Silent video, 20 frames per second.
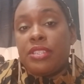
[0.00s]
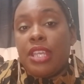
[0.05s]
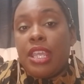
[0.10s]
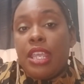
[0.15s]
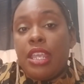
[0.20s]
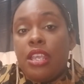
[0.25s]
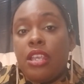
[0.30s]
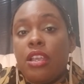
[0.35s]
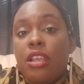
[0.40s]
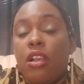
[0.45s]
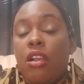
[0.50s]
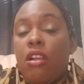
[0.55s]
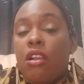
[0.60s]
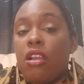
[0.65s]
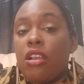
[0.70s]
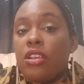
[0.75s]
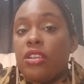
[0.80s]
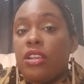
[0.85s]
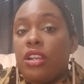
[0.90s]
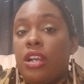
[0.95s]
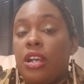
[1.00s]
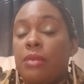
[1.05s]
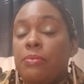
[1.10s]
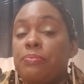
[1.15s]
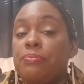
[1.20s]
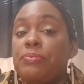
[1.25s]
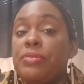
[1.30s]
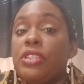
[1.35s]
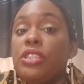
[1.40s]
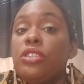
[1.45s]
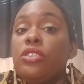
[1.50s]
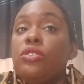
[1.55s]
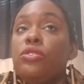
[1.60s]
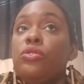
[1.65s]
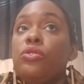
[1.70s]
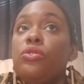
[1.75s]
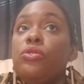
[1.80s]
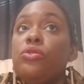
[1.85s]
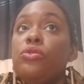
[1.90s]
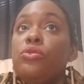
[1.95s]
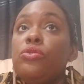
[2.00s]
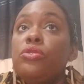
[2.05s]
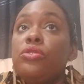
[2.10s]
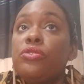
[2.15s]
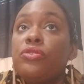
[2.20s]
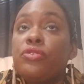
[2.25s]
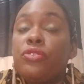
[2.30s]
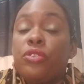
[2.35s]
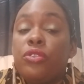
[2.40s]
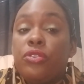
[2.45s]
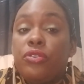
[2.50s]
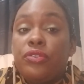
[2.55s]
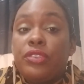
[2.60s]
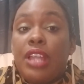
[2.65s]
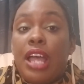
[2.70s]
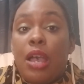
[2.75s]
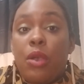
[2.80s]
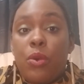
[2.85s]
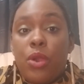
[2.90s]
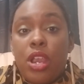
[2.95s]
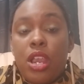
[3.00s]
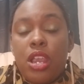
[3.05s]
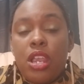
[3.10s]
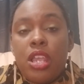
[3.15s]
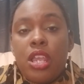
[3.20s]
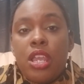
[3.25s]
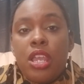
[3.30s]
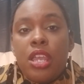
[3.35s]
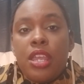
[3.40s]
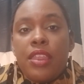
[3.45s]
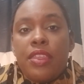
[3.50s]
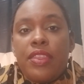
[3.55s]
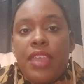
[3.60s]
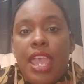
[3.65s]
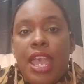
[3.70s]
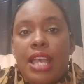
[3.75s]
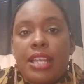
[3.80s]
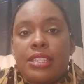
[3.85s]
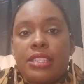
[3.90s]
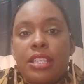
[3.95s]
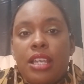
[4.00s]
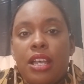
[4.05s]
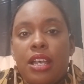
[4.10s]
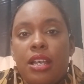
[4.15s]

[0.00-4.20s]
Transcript: they are beautiful flower that